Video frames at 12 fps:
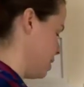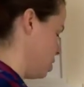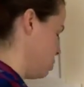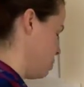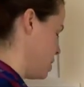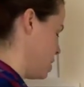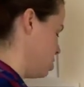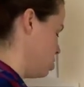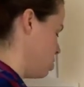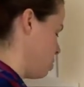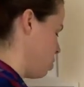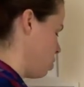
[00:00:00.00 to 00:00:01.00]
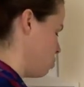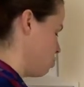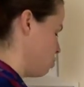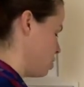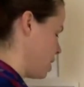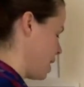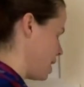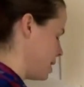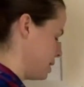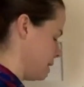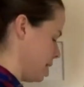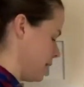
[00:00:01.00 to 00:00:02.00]
So we need to do
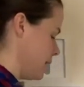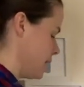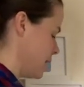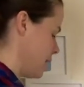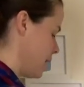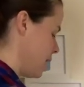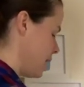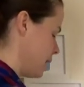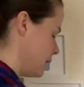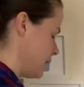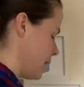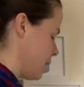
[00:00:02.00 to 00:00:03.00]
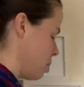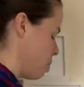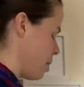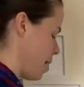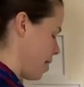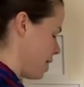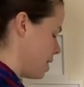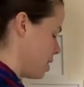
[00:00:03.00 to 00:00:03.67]
180, take away